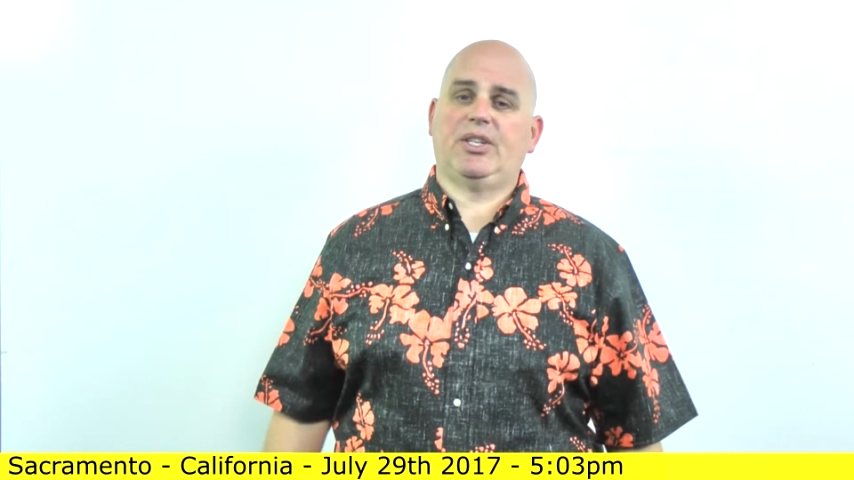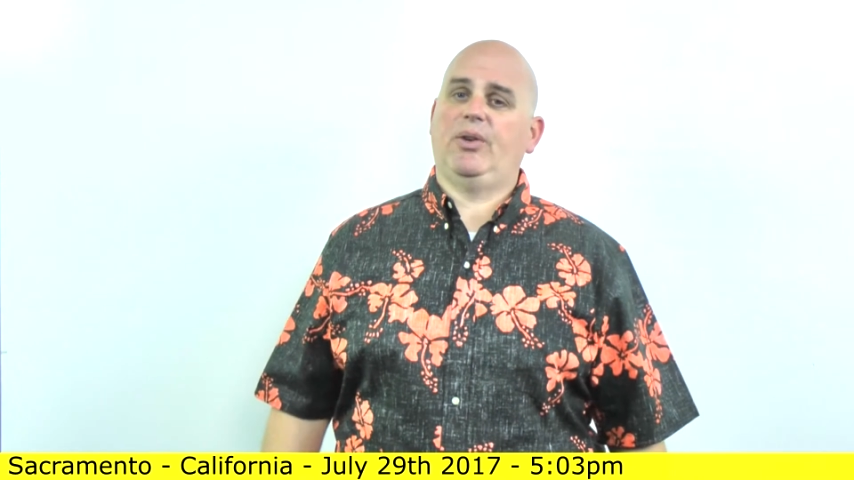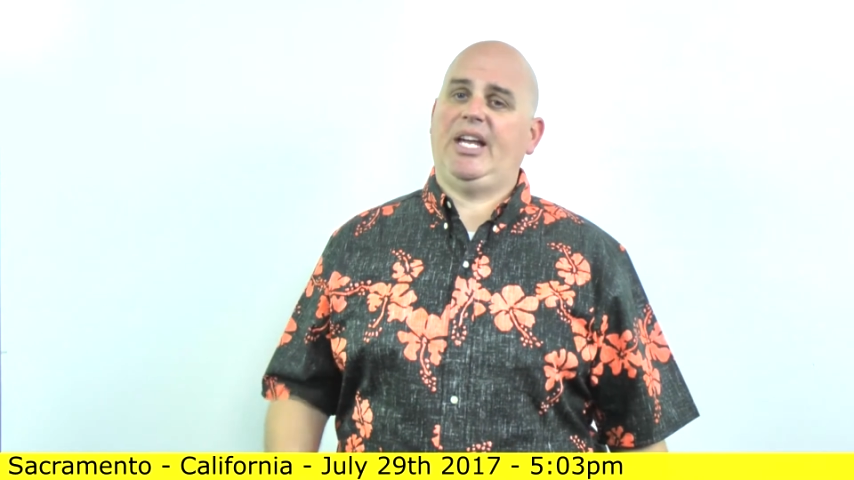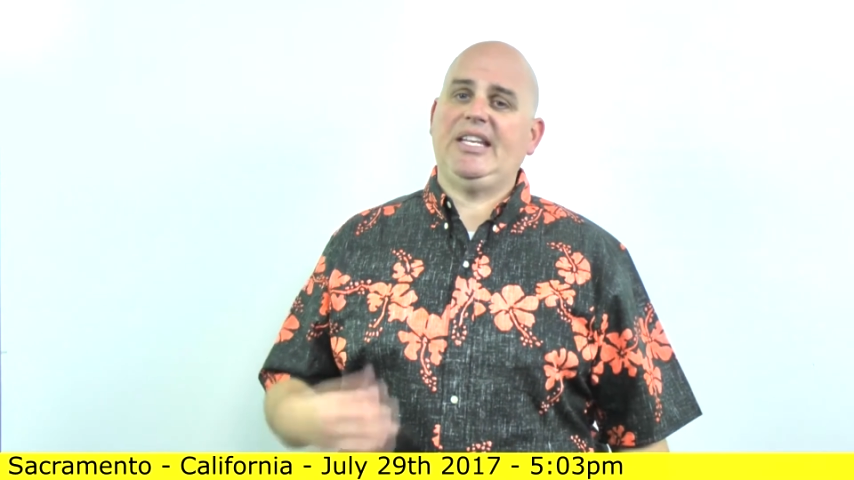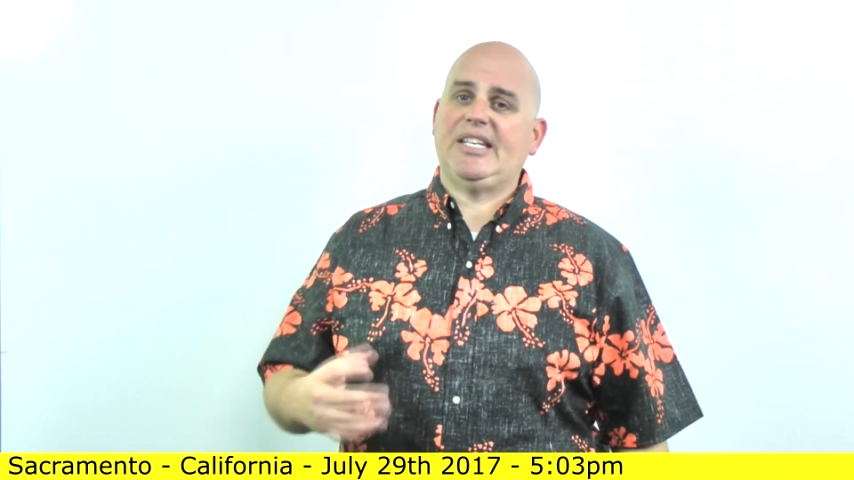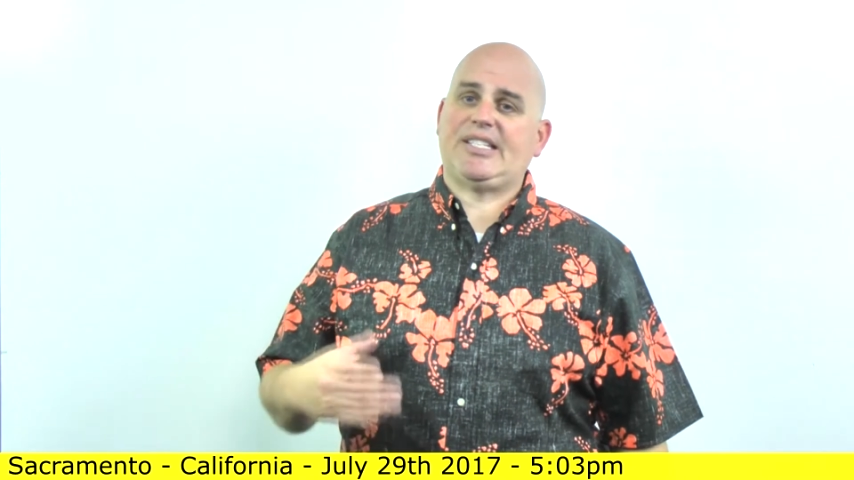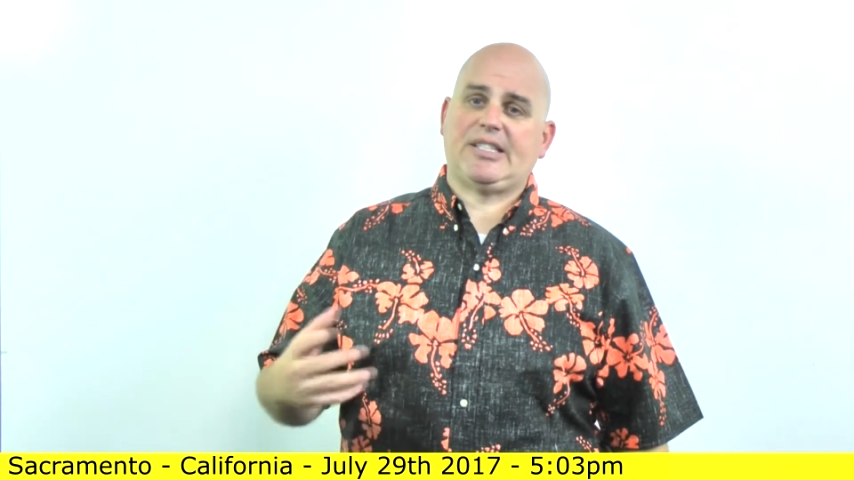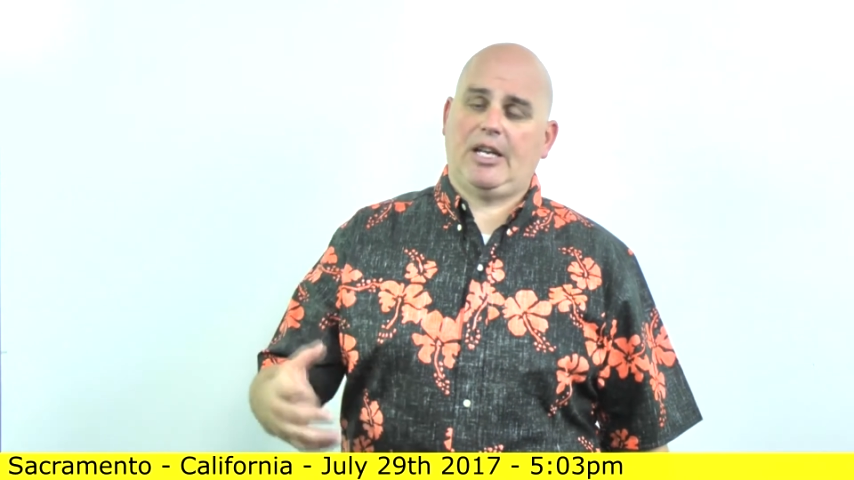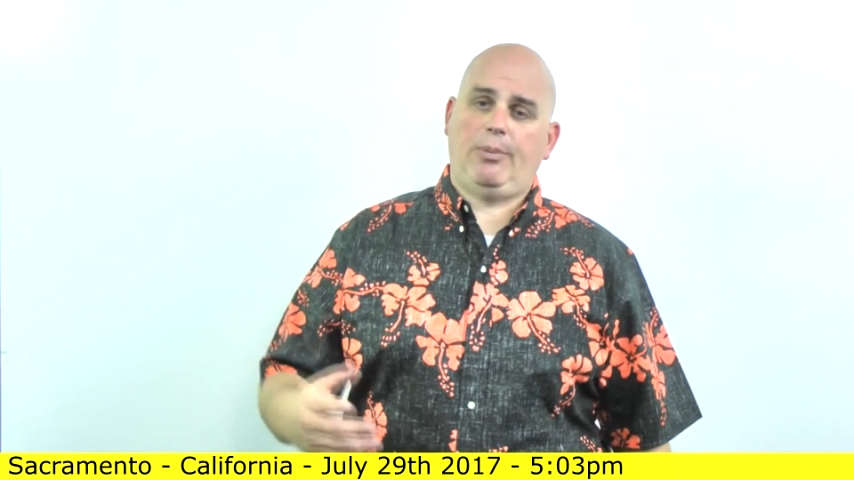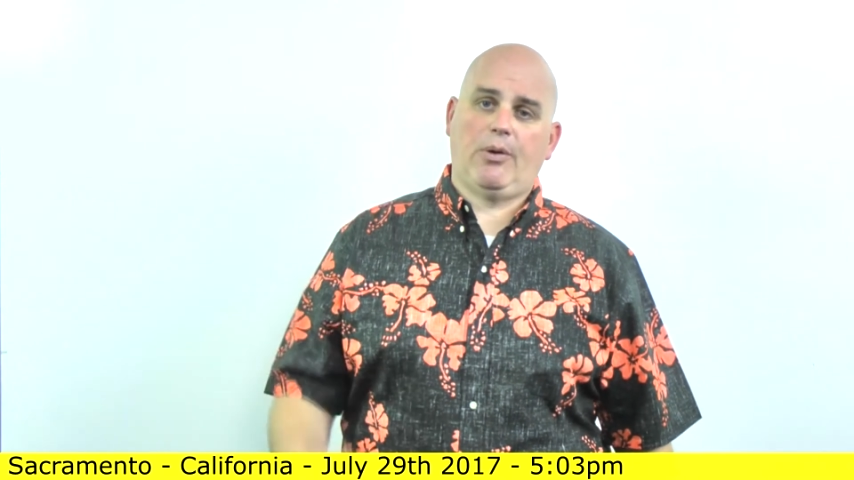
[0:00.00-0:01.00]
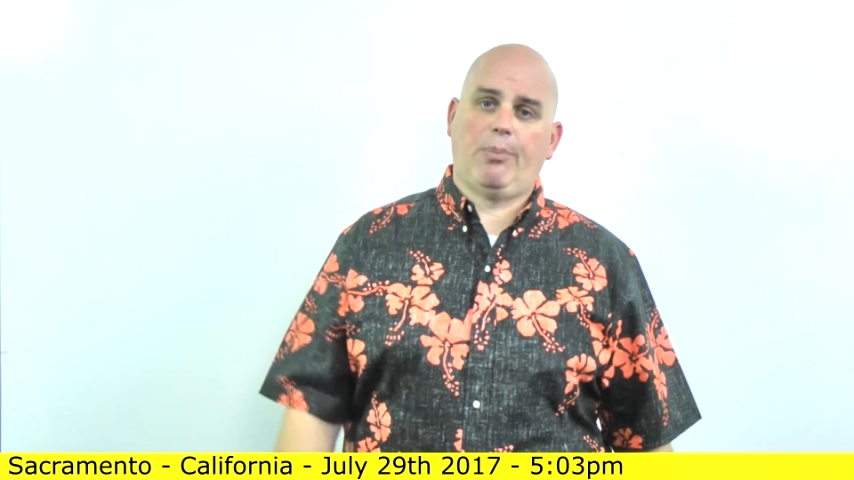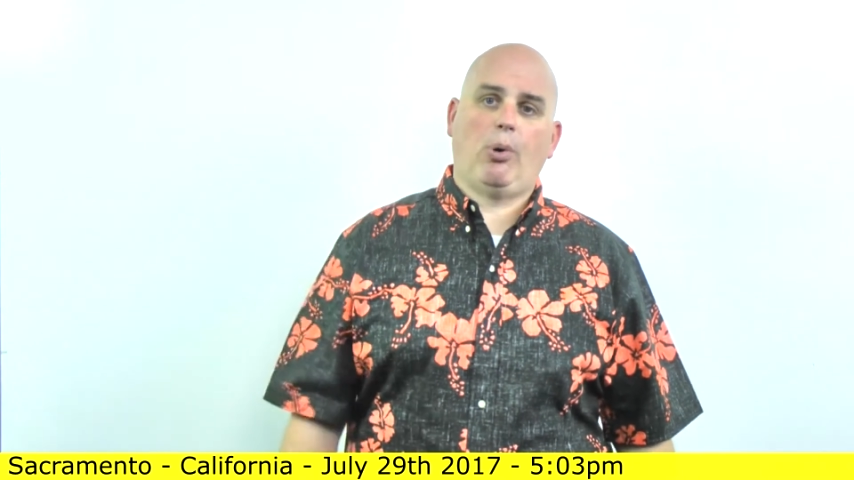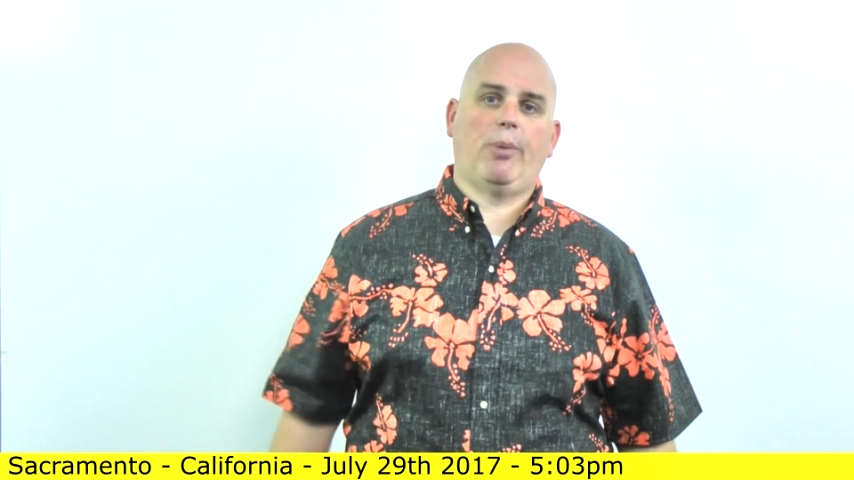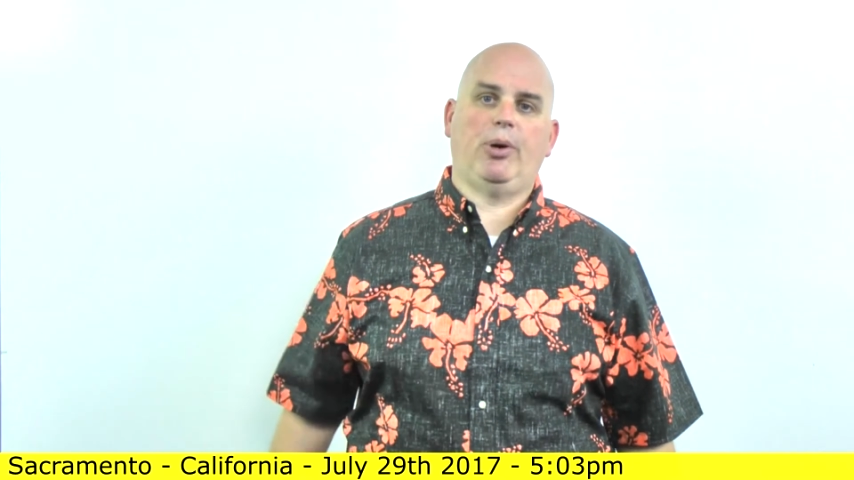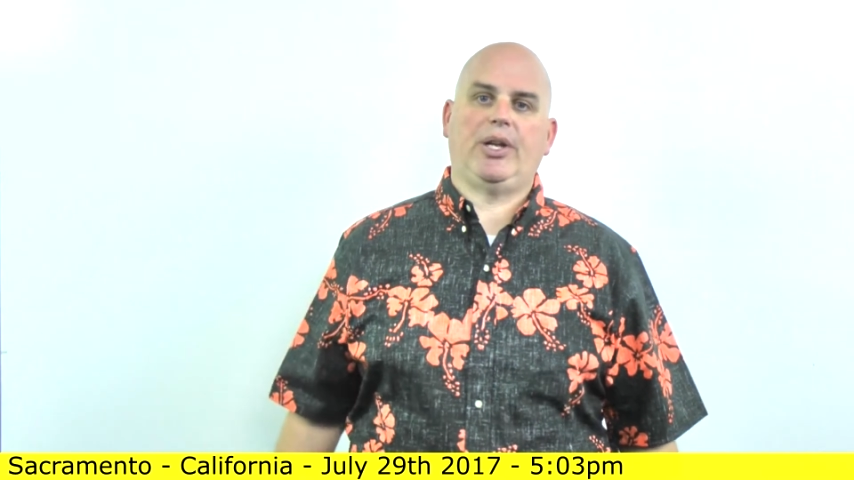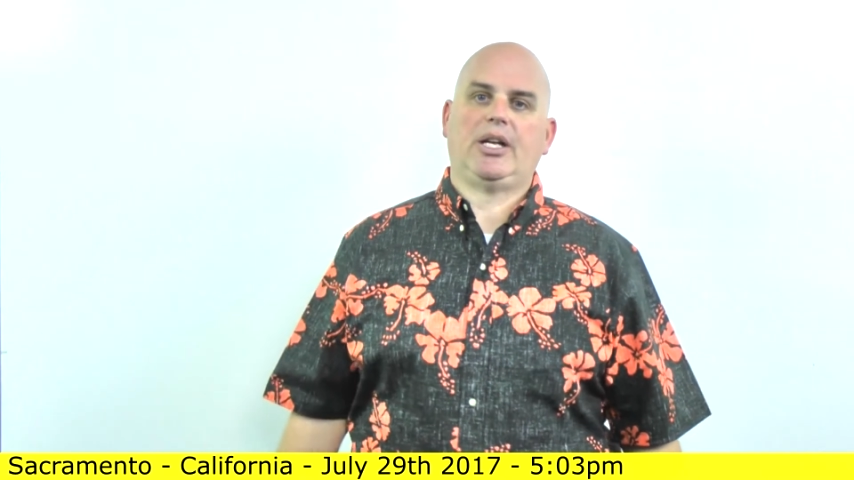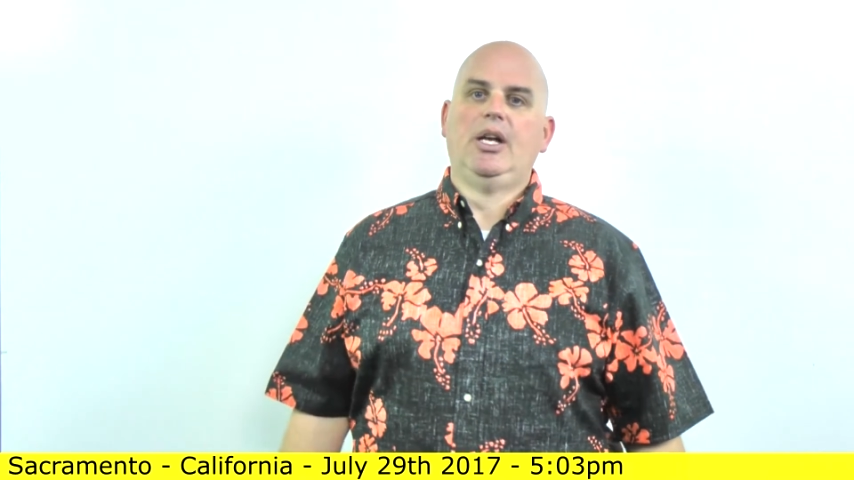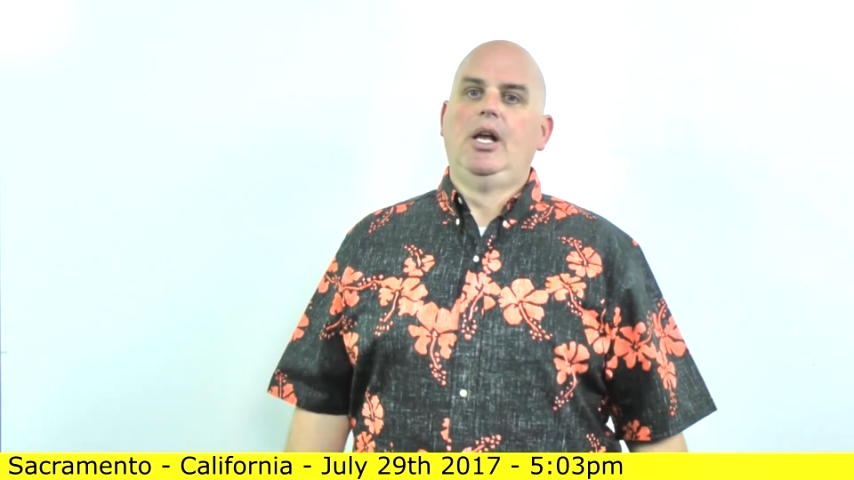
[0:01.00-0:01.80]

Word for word: So, in this is going to be rapport building.